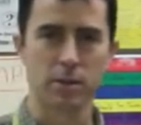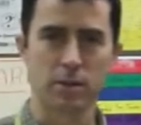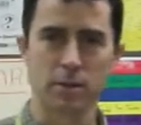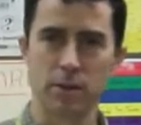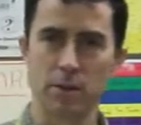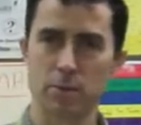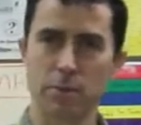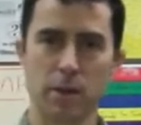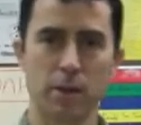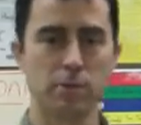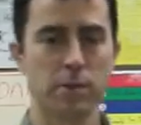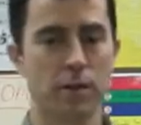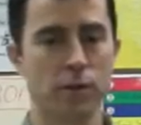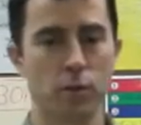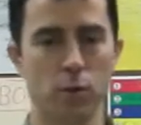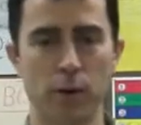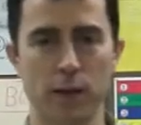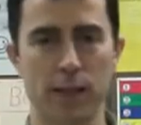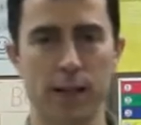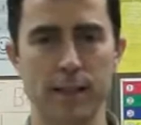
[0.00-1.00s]
Sometimes
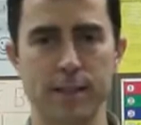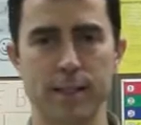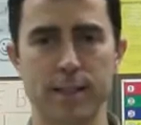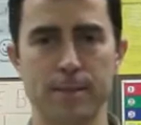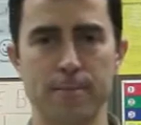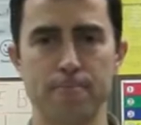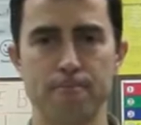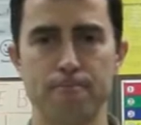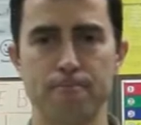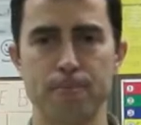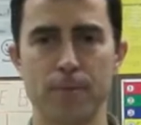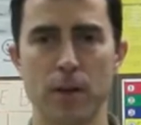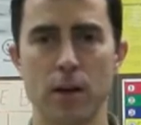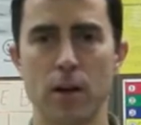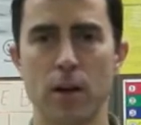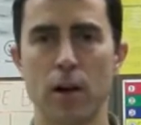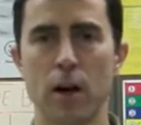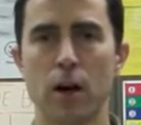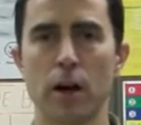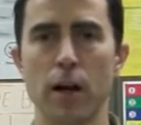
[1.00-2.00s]
everyone gets it.
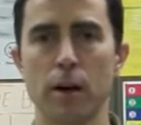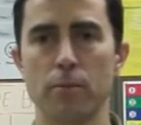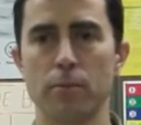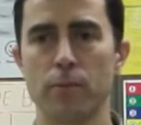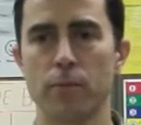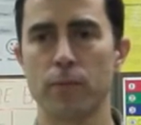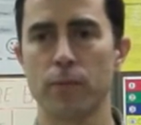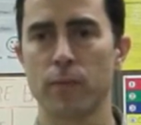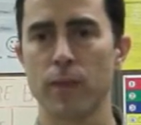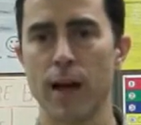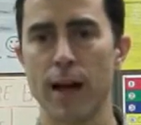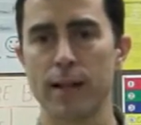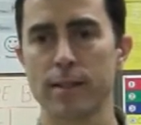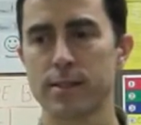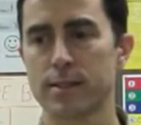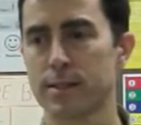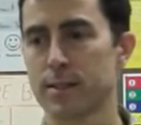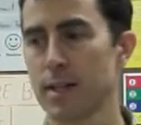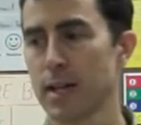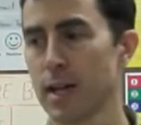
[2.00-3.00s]
Okay,
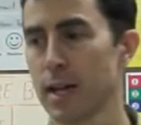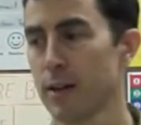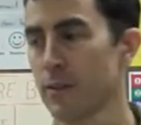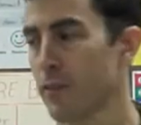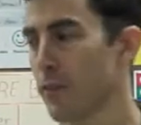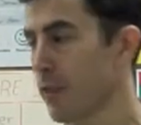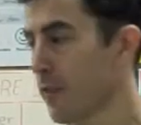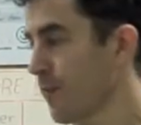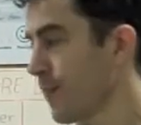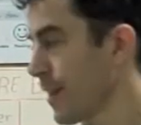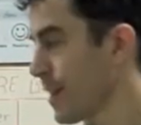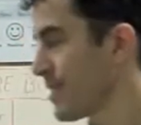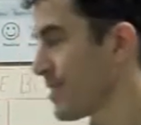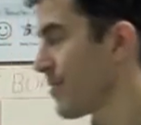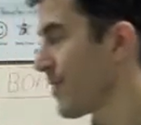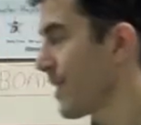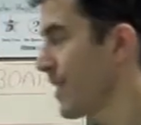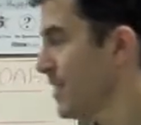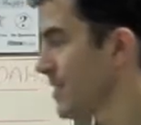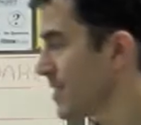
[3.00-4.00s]
that's it for the
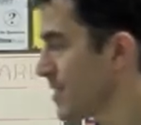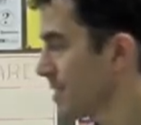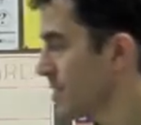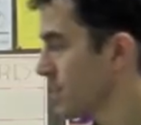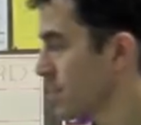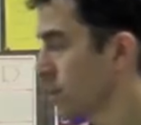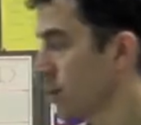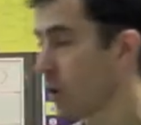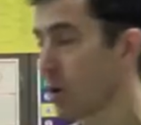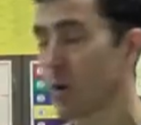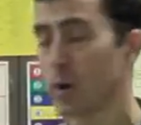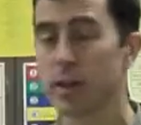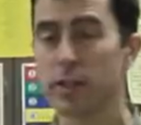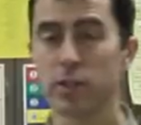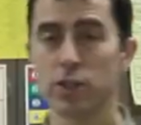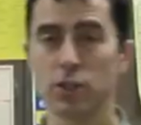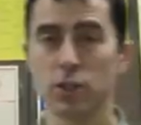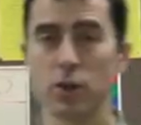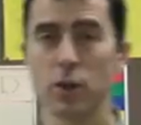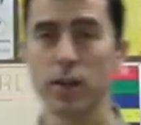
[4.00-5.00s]
Vase. So
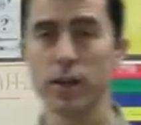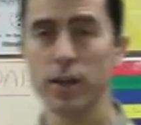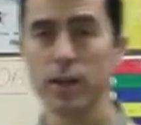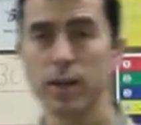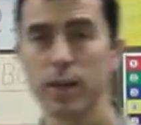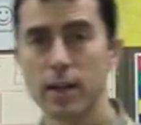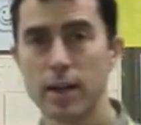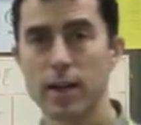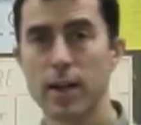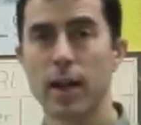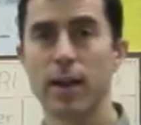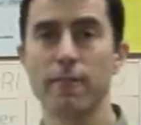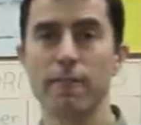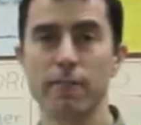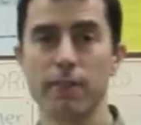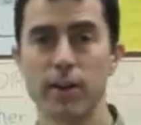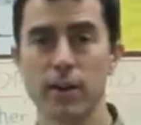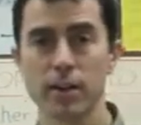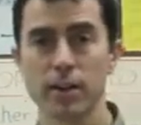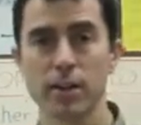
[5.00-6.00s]
enjoy,
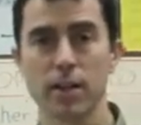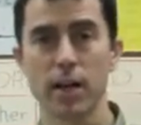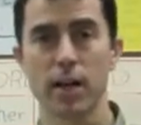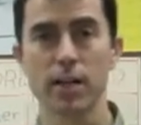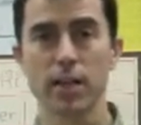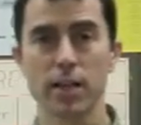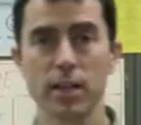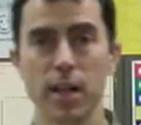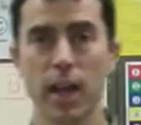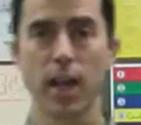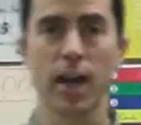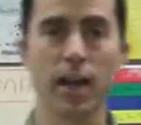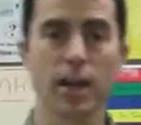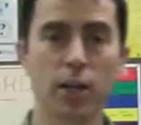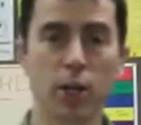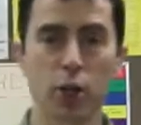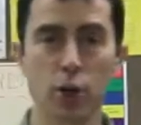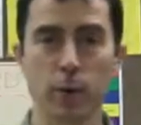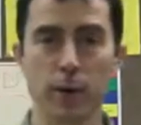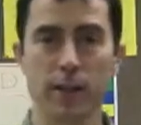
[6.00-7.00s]
have fun cutting
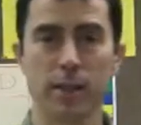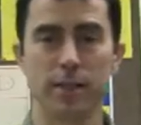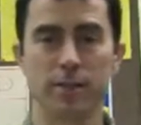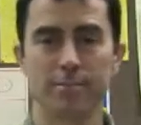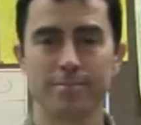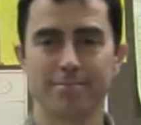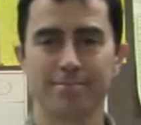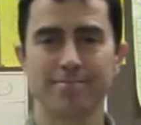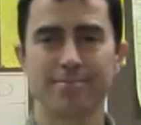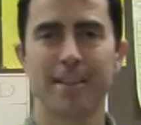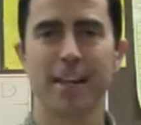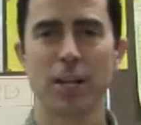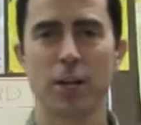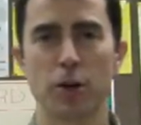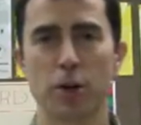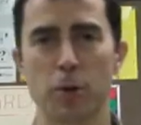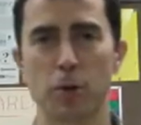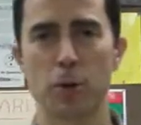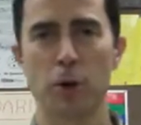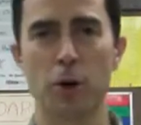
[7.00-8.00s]
and gluing.
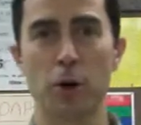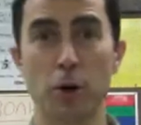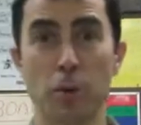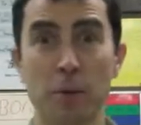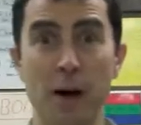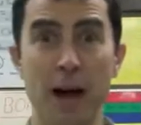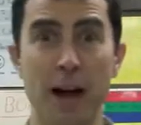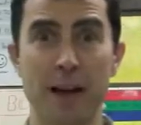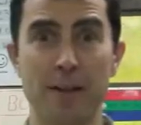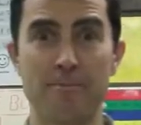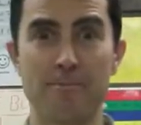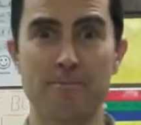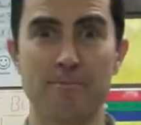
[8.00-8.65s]
Thank you. Goodbye.